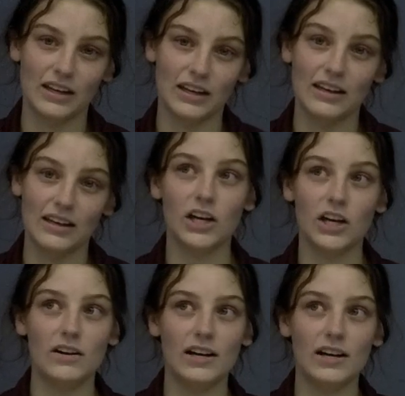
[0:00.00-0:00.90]
So
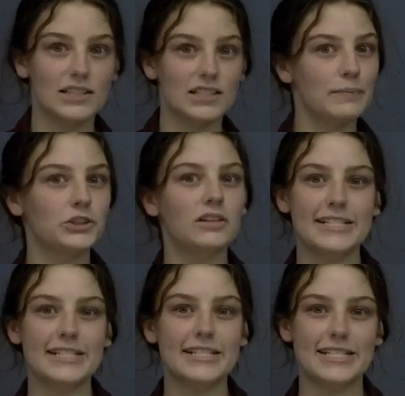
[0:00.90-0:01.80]
it's a special
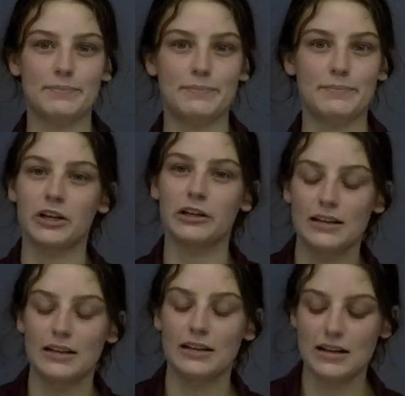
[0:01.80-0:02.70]
light spectrum
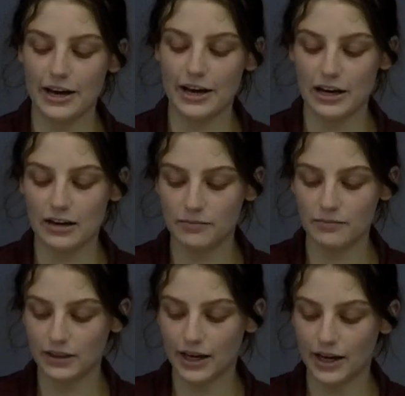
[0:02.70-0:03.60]

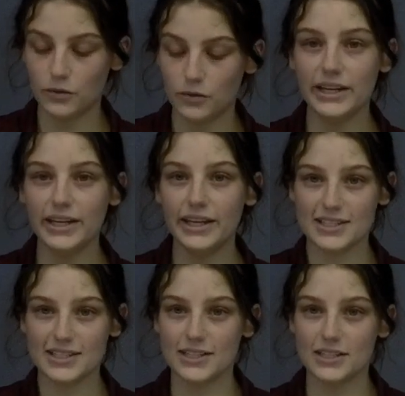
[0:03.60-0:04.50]
that we can't
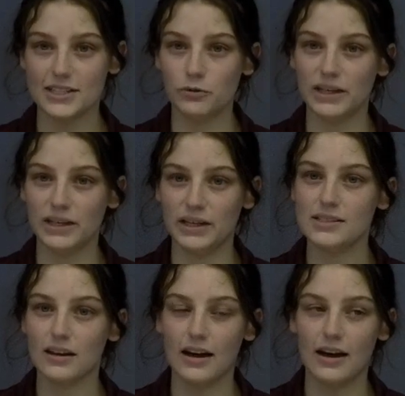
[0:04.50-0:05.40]
see as humans,
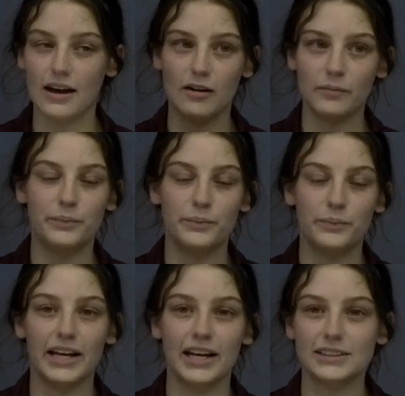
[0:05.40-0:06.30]
but
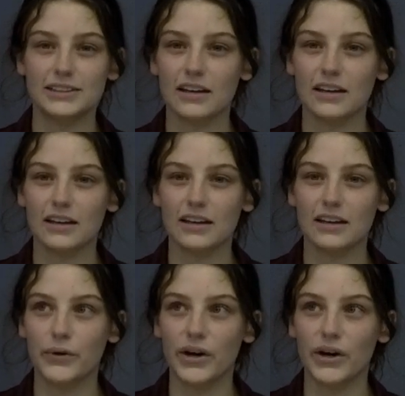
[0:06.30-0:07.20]
it's
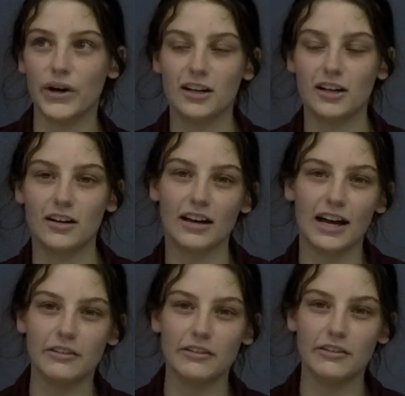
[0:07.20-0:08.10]
brighter kind
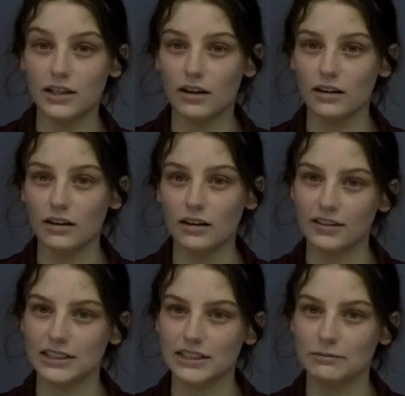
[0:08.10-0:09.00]
of neon colors
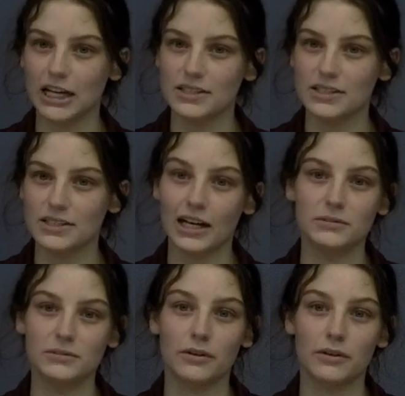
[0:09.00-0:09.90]
sometimes, and it comes
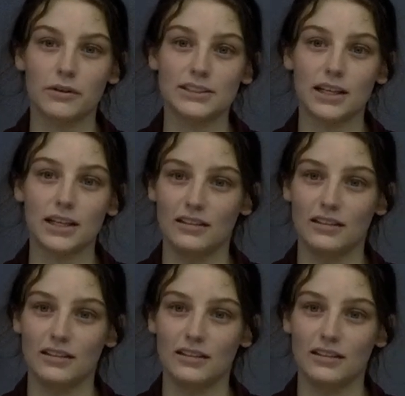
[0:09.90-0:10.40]
from the sun.